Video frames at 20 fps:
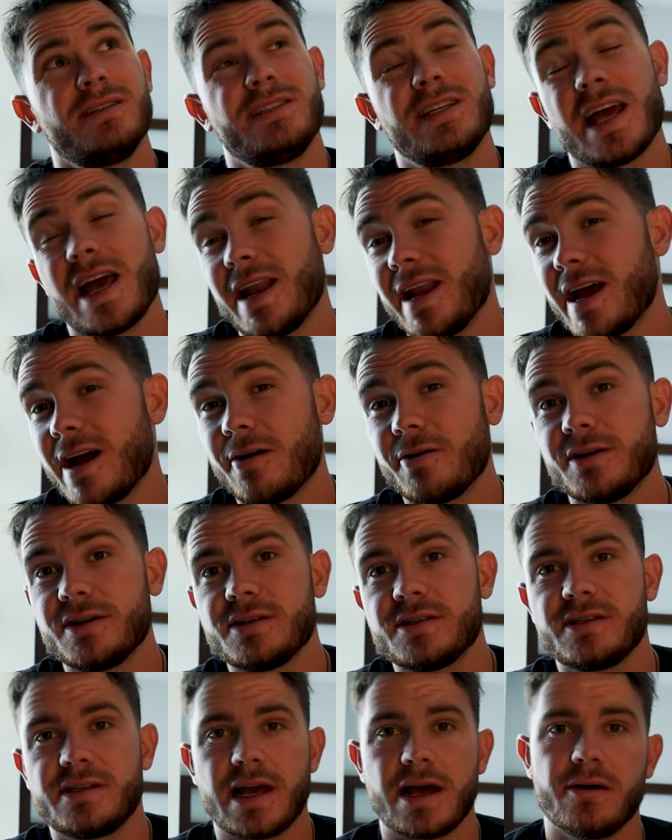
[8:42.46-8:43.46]
10
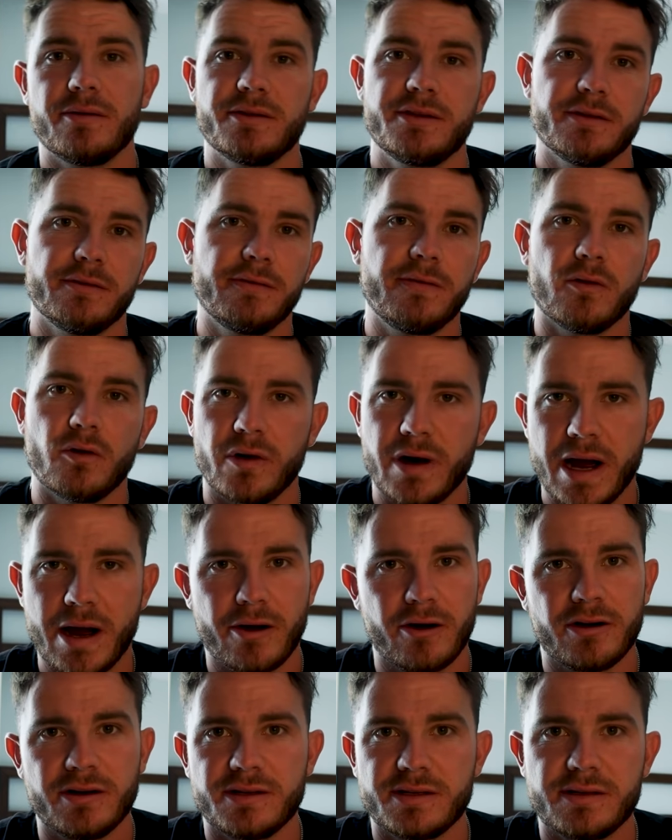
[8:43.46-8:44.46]
hours down to four
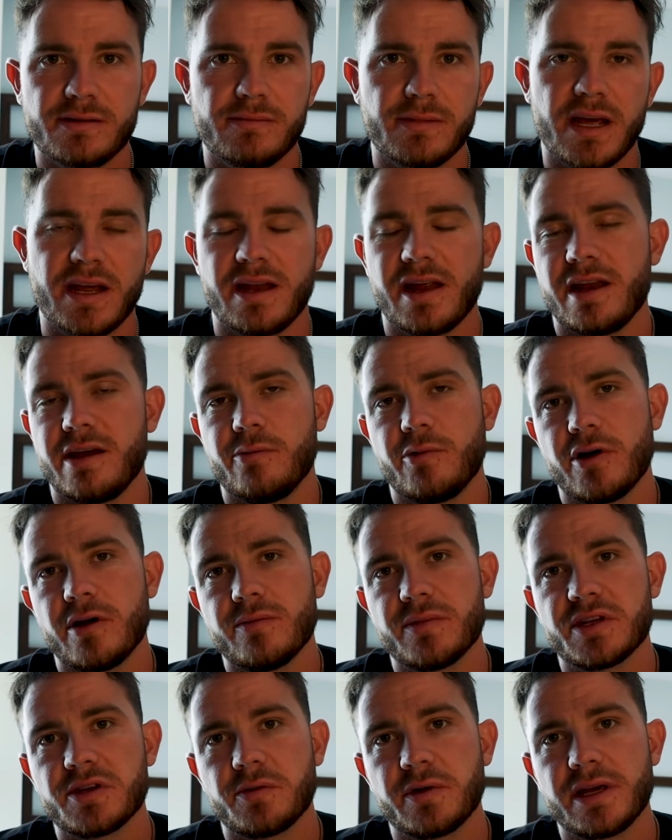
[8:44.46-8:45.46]
hours and anywhere
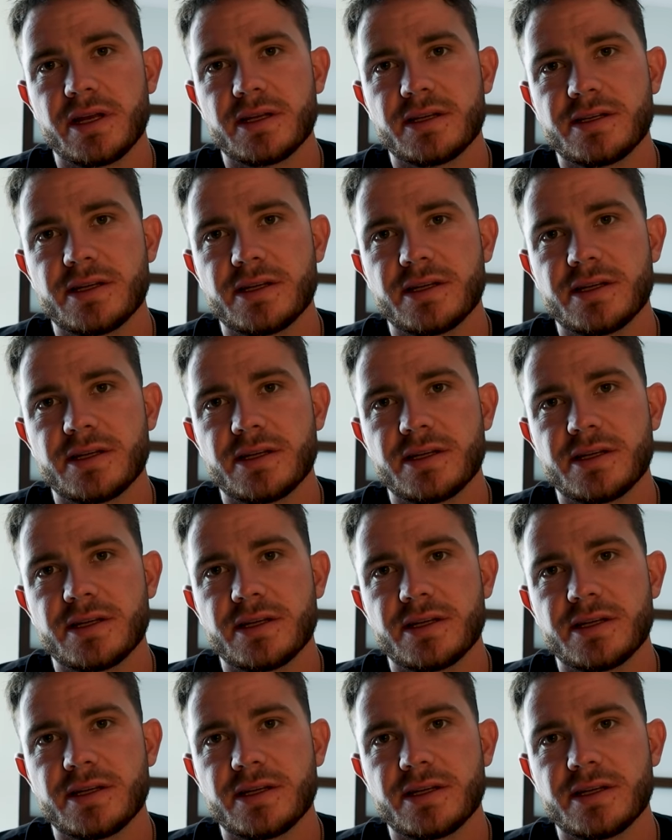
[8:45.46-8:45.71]
in between.